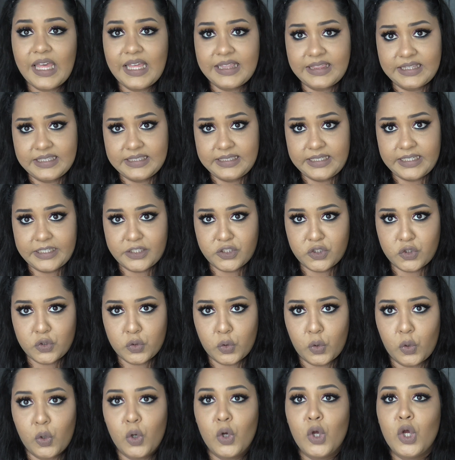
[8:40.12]
at the NYX
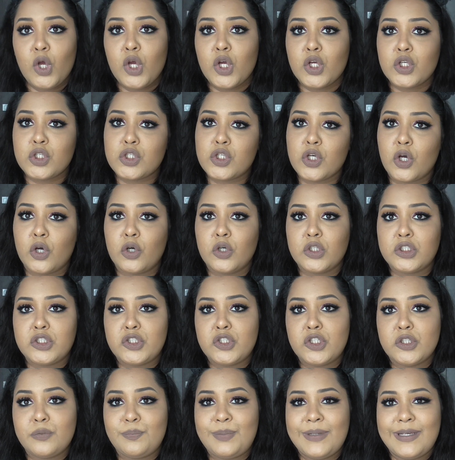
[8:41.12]
store, so it
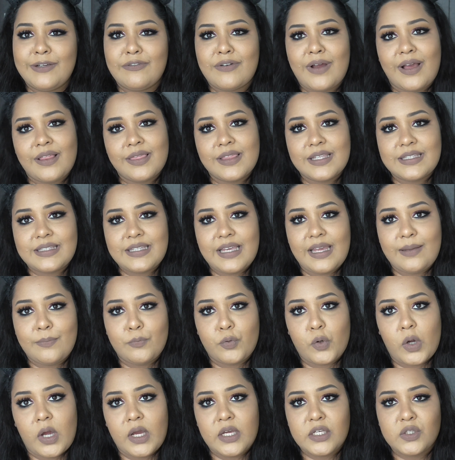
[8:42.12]
should be around the
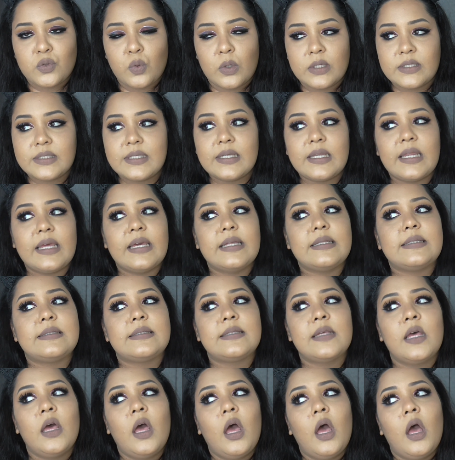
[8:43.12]
same price once it
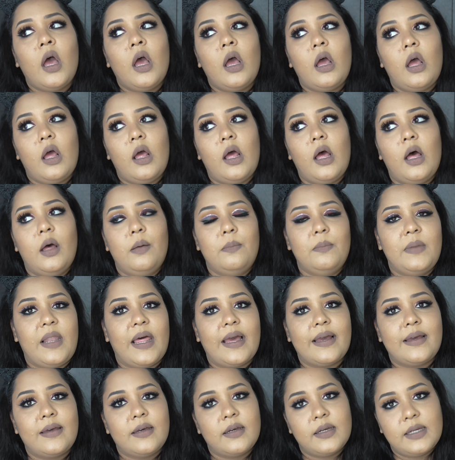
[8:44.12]
hits
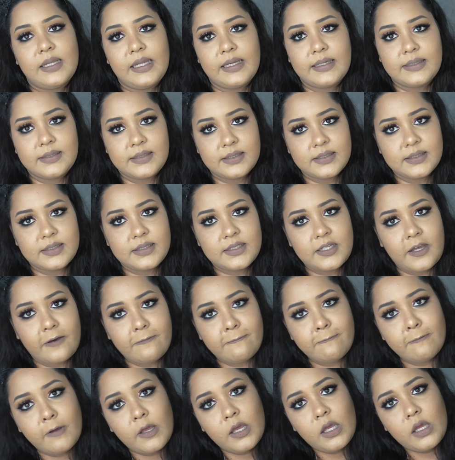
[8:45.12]
like Clicks and
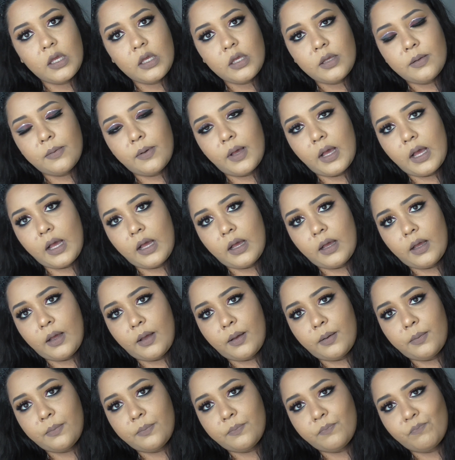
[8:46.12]
stuff. Yeah,
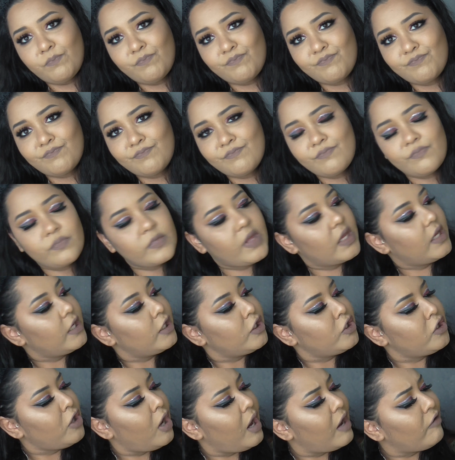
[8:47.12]
I
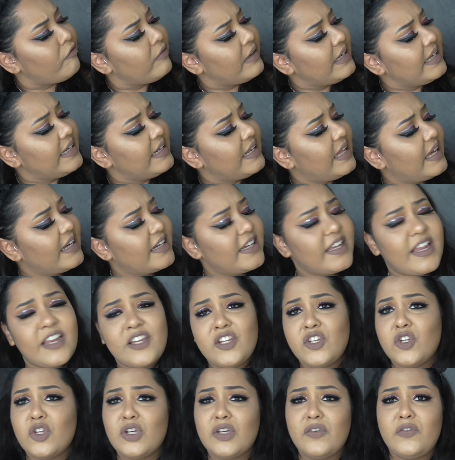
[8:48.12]
really like
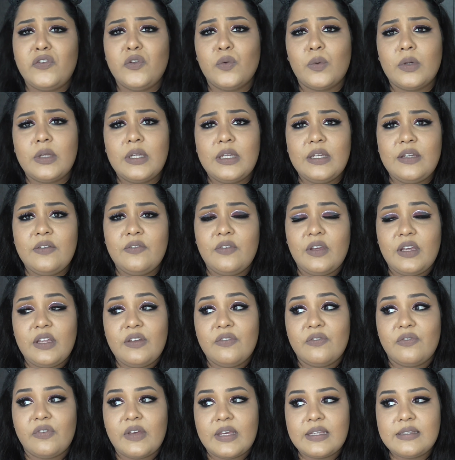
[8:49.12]
it. And you know, if you want to
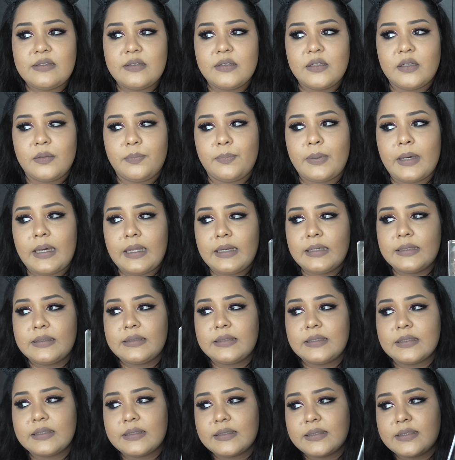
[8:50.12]
invest in a
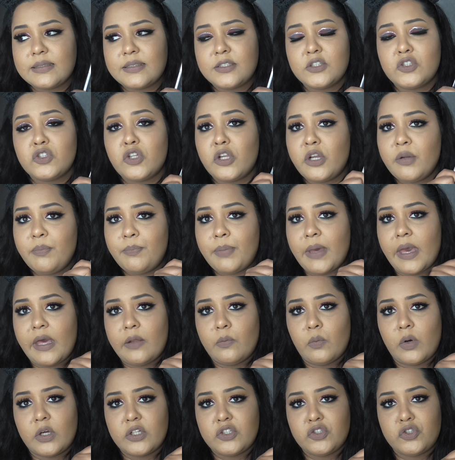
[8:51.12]
palette, this is not a
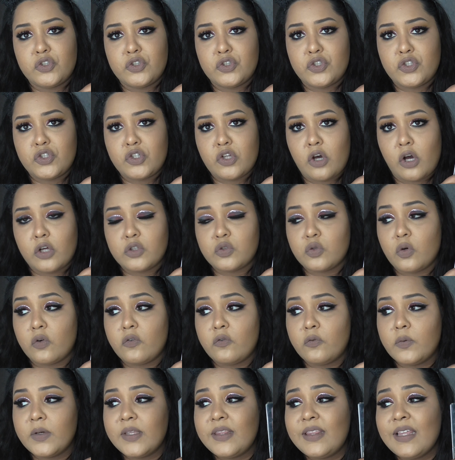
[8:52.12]
bad one to start
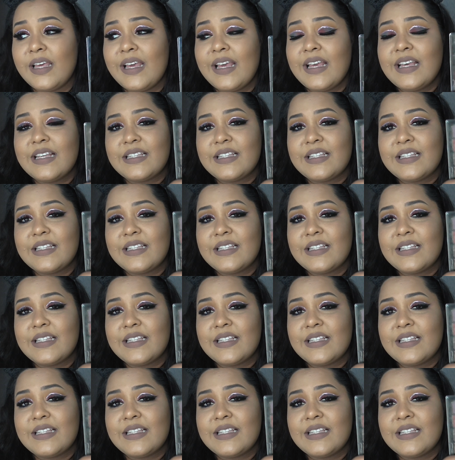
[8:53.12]
off with,